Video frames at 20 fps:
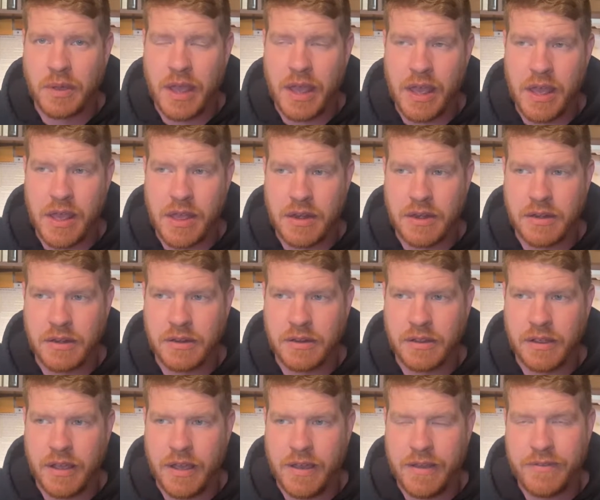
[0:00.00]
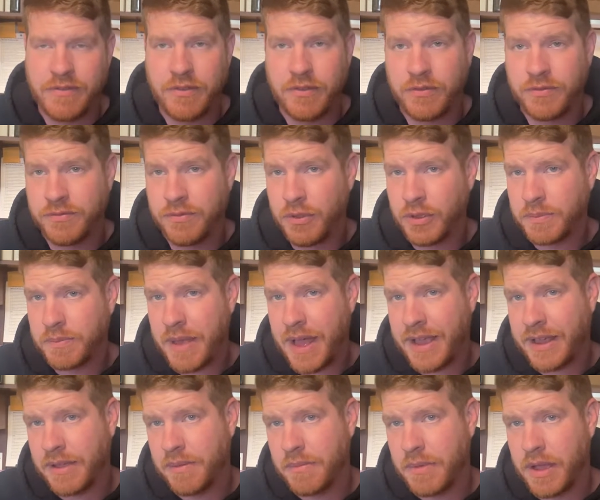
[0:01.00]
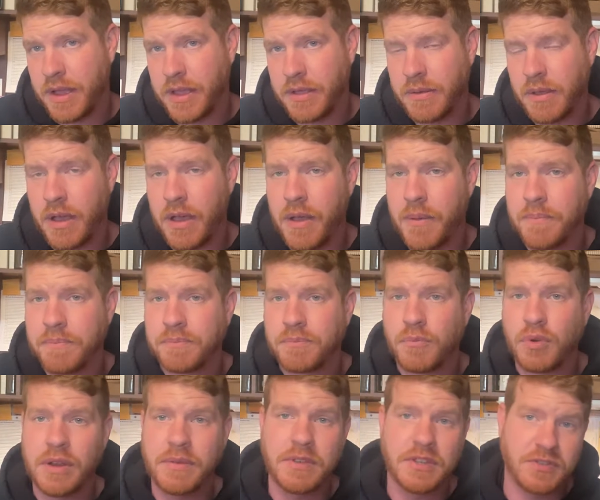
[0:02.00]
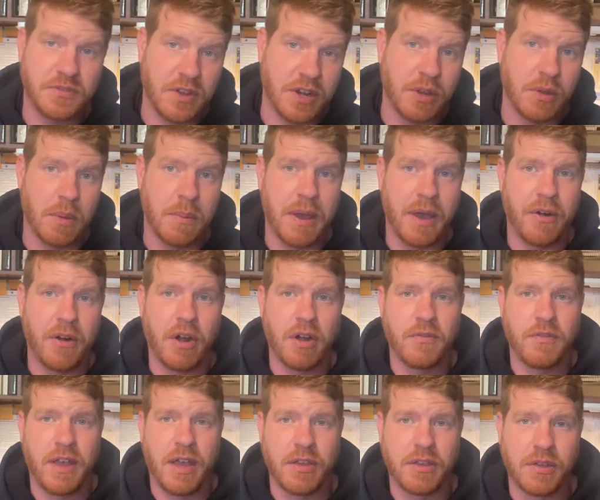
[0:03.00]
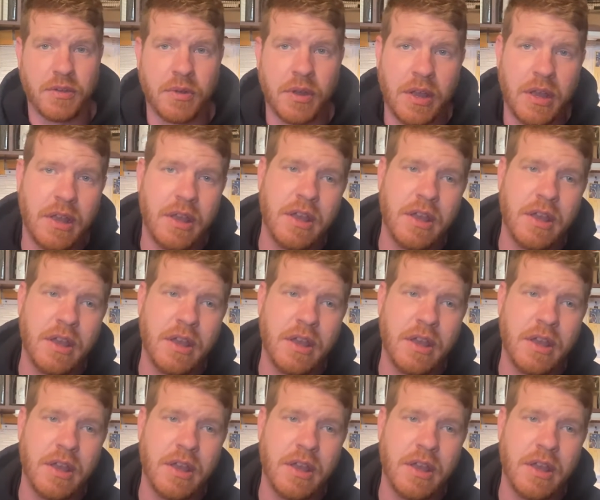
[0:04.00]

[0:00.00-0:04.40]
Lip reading: And if you look back at my previous video about R value,